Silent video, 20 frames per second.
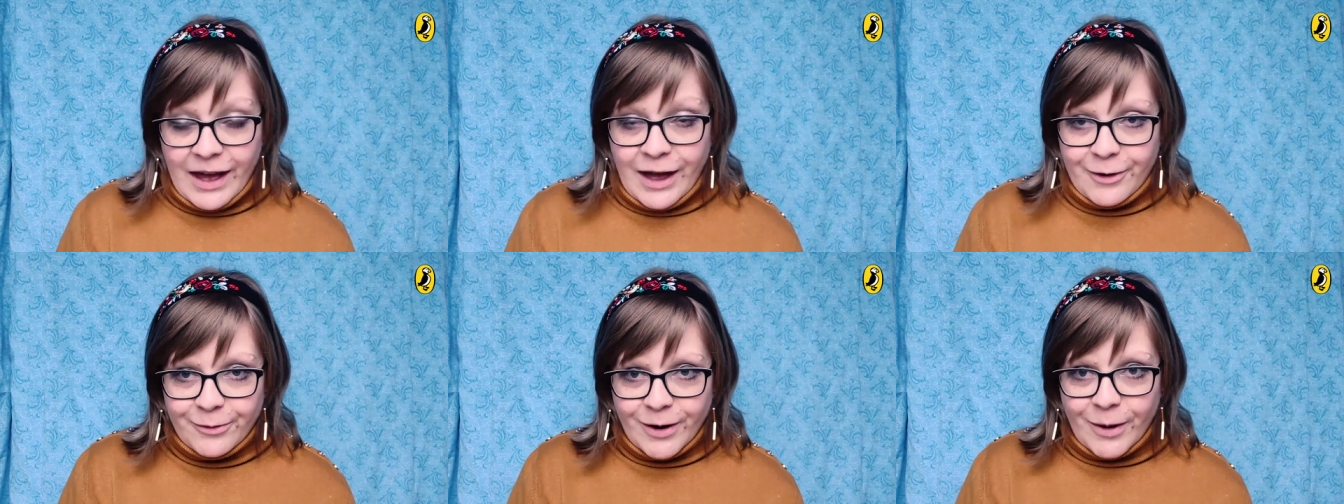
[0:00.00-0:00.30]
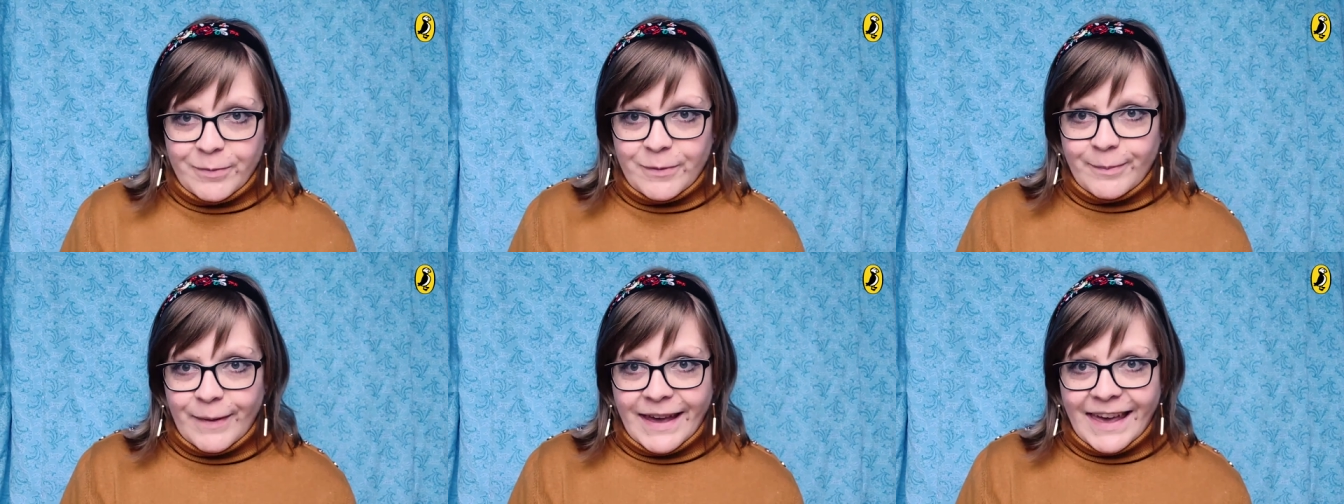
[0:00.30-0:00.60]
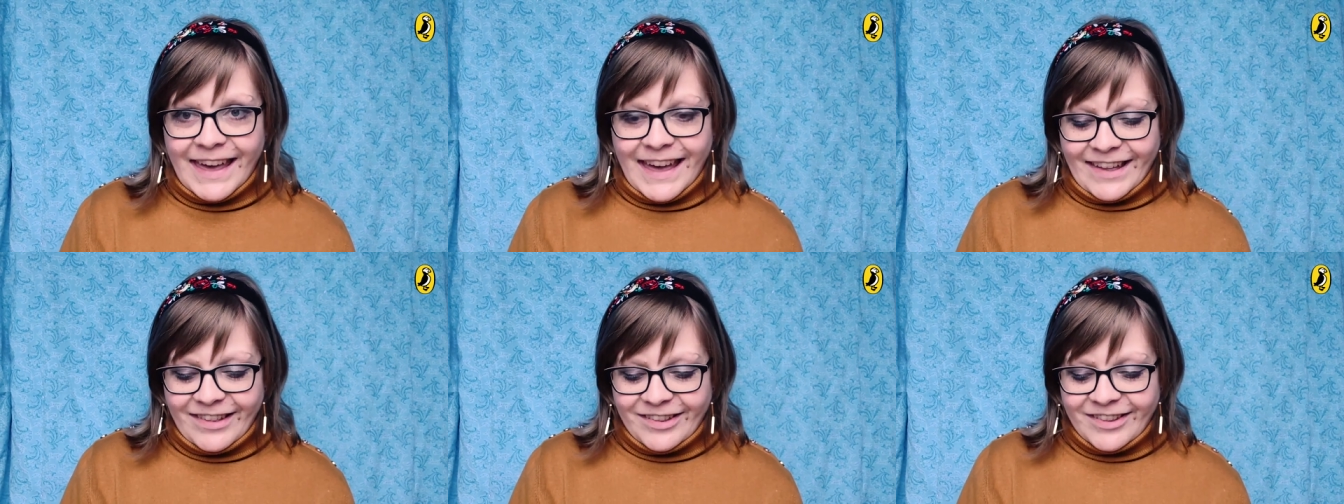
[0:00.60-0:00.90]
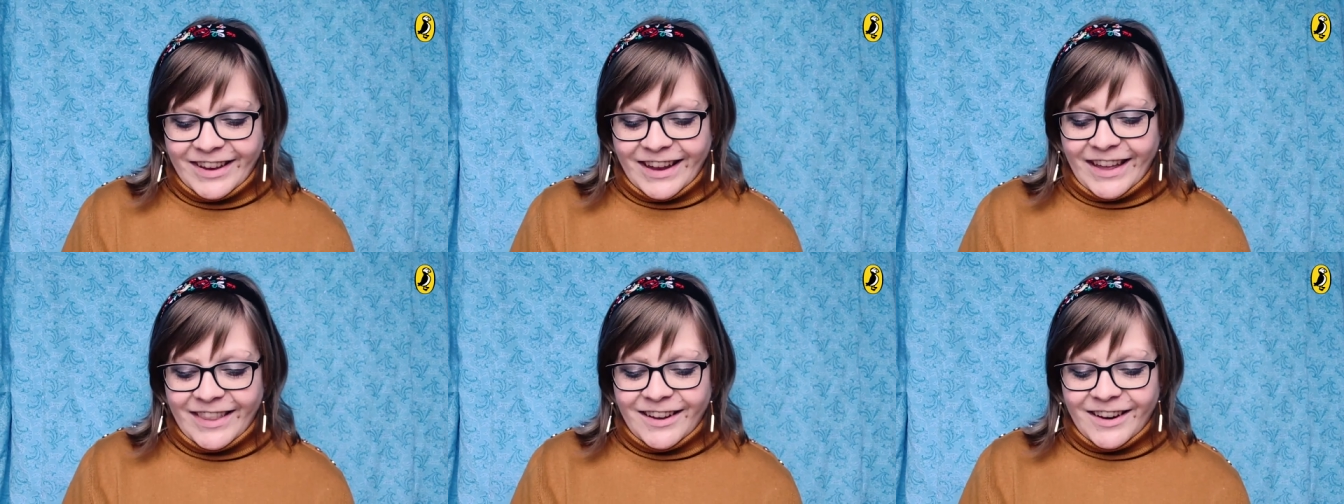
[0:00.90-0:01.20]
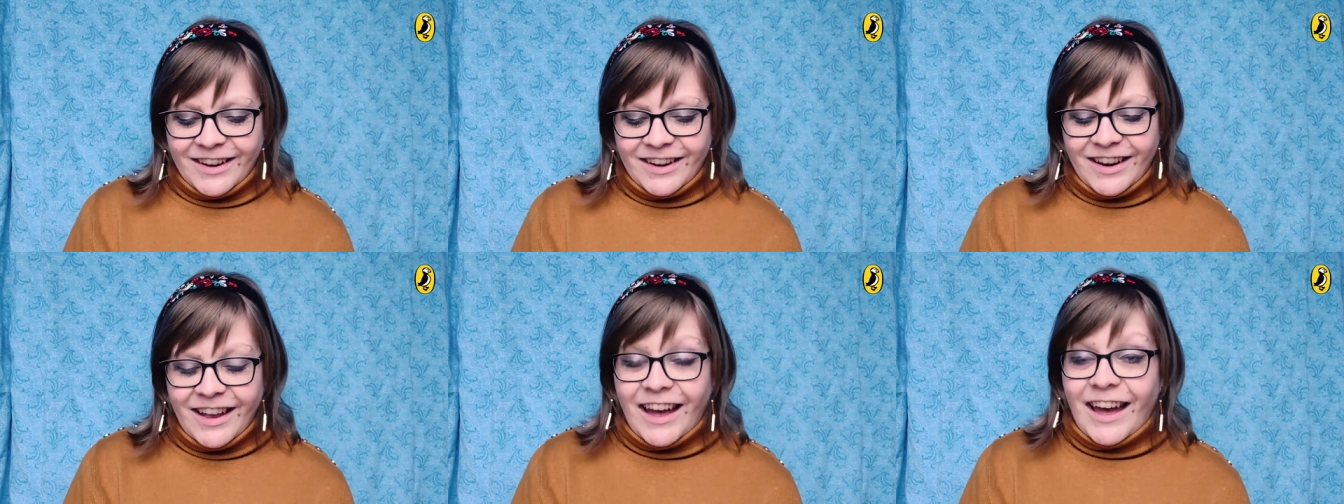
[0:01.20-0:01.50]
I rubbed my hands
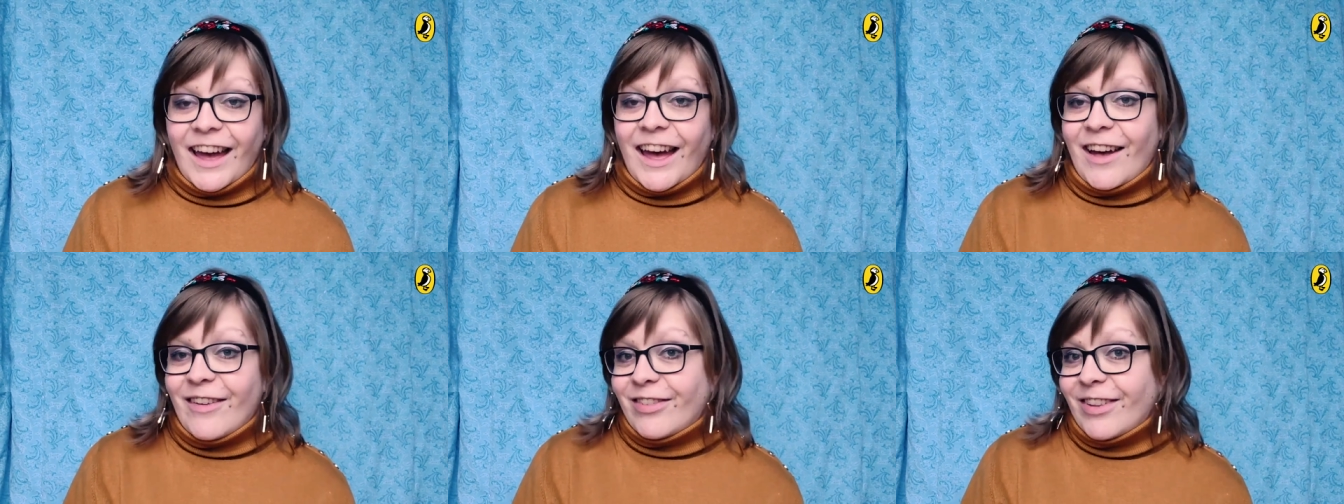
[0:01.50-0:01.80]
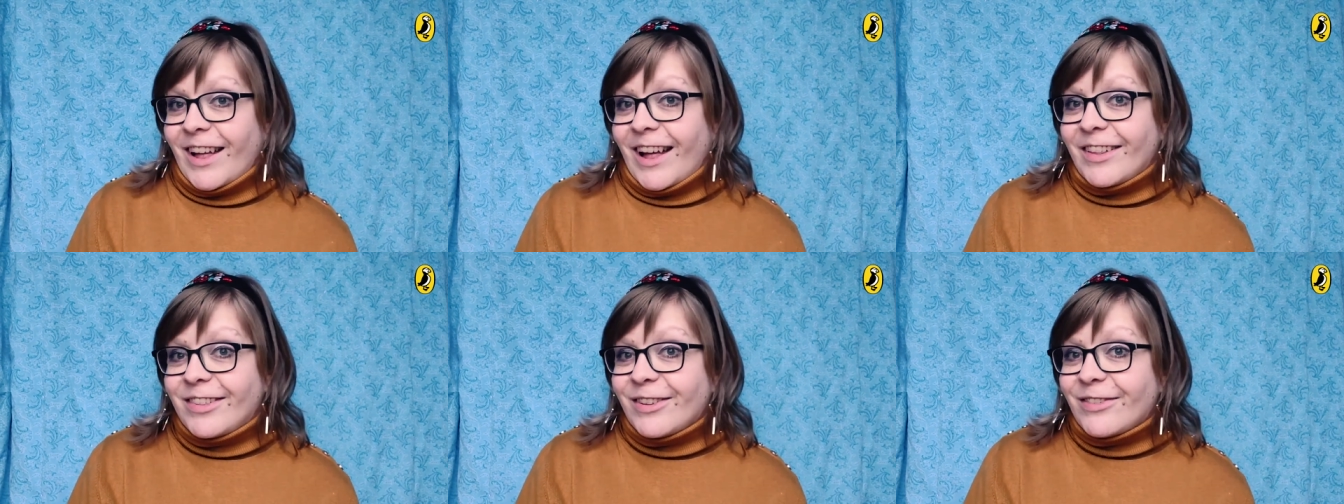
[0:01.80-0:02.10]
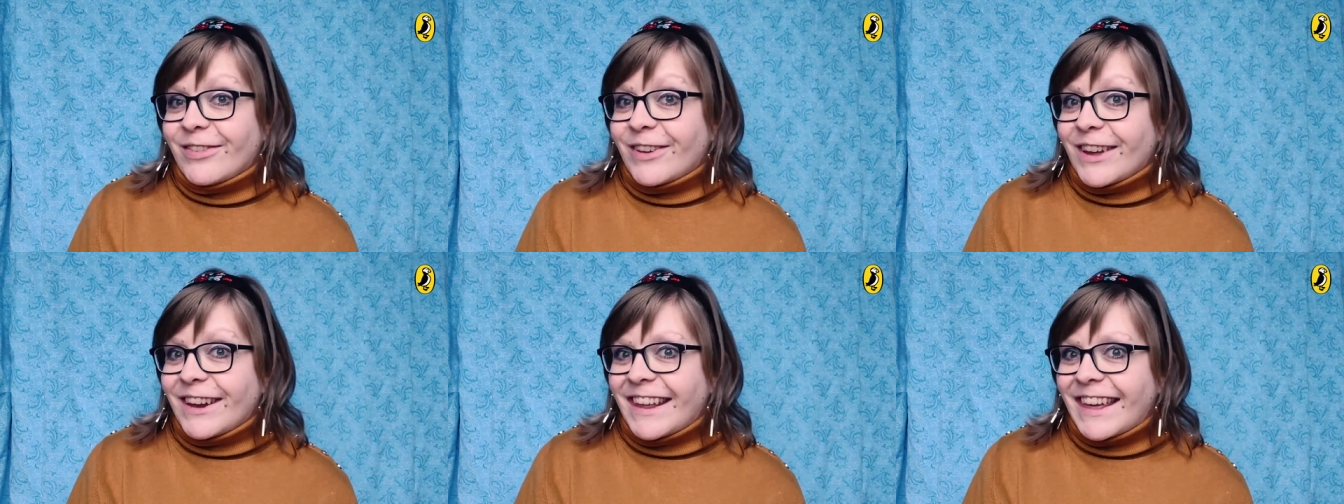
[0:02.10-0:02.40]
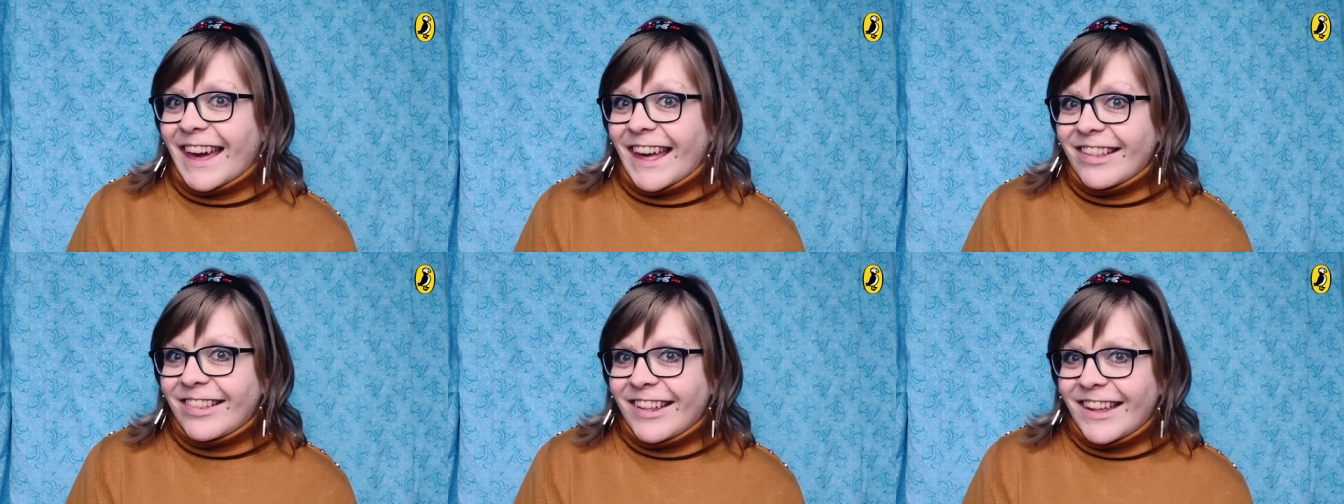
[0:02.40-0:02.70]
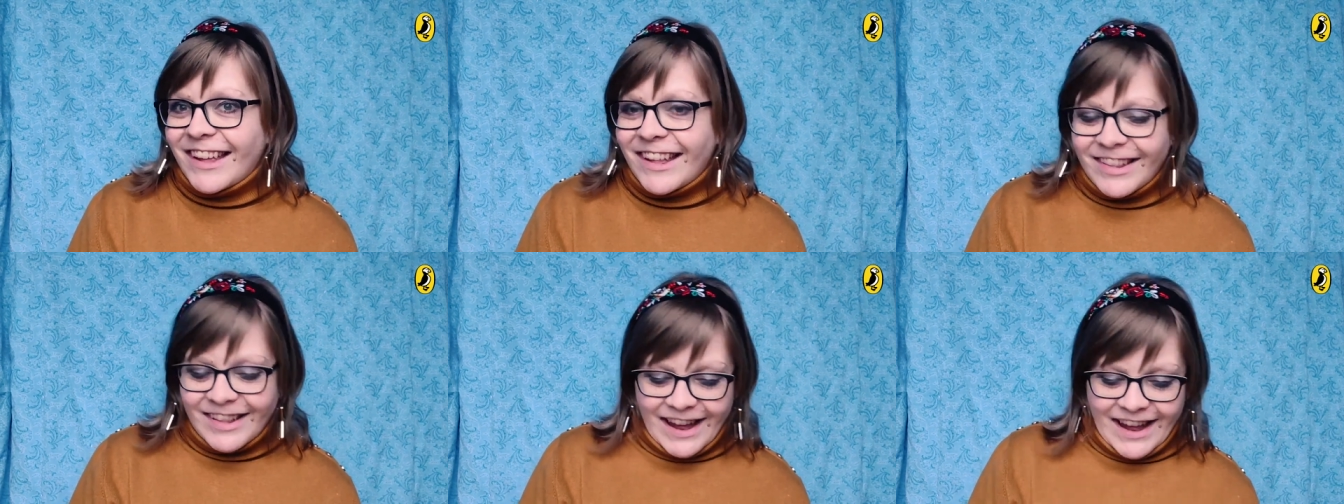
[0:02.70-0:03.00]
together. I have lots of good
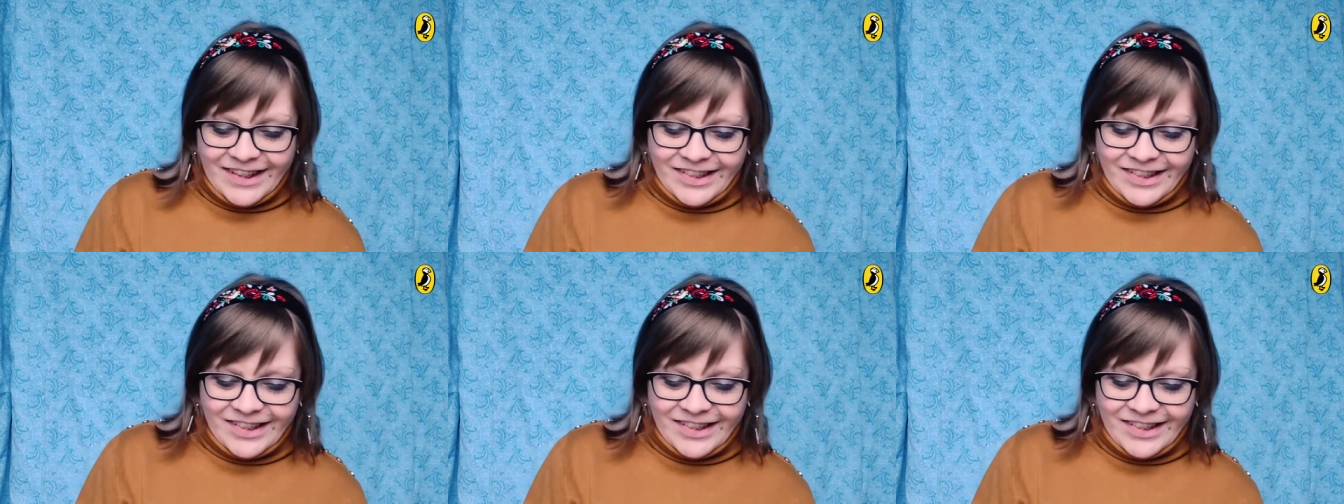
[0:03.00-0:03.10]
guesses,